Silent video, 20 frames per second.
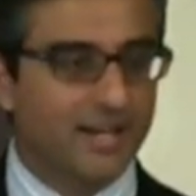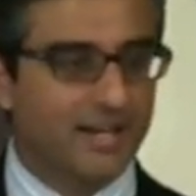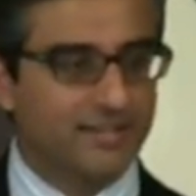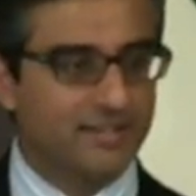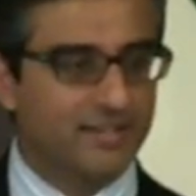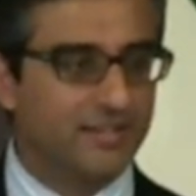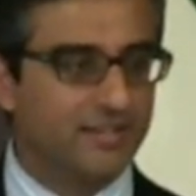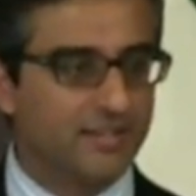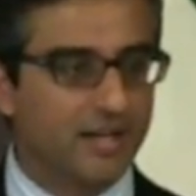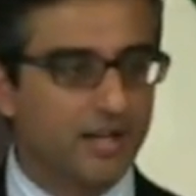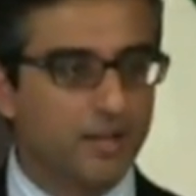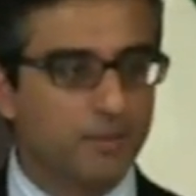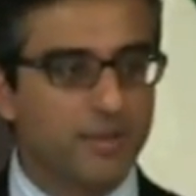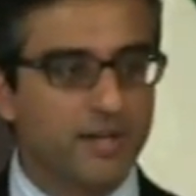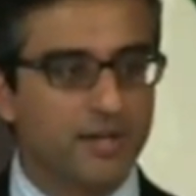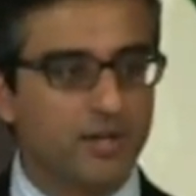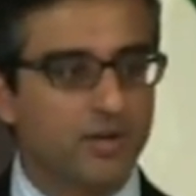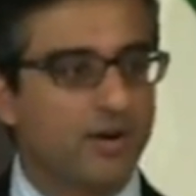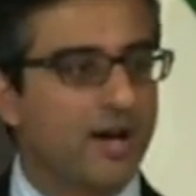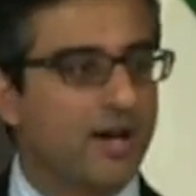And then
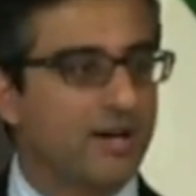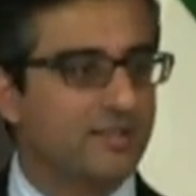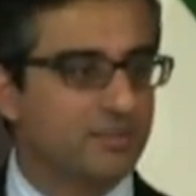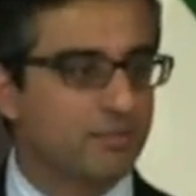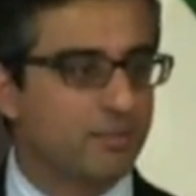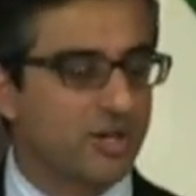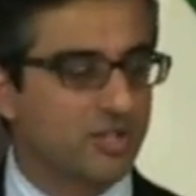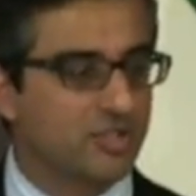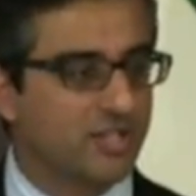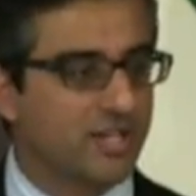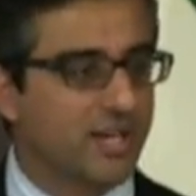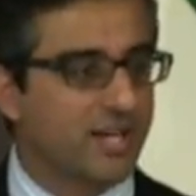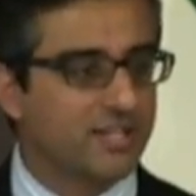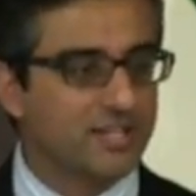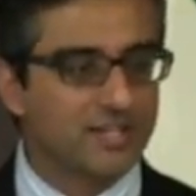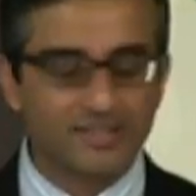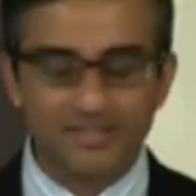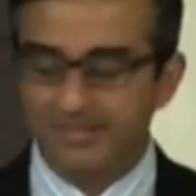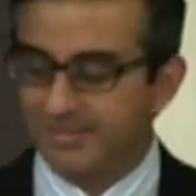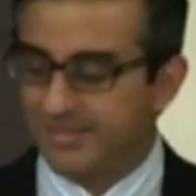Alpago has a
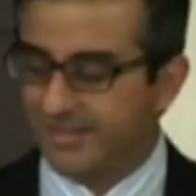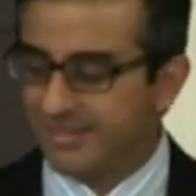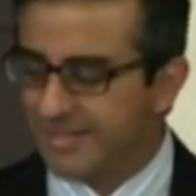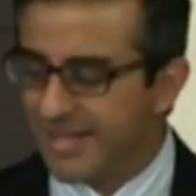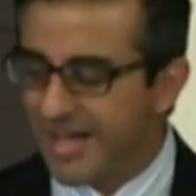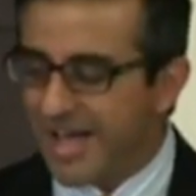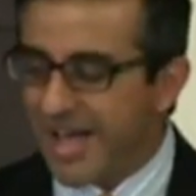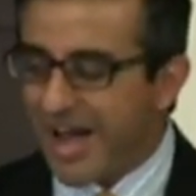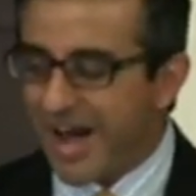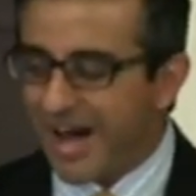marginalia that says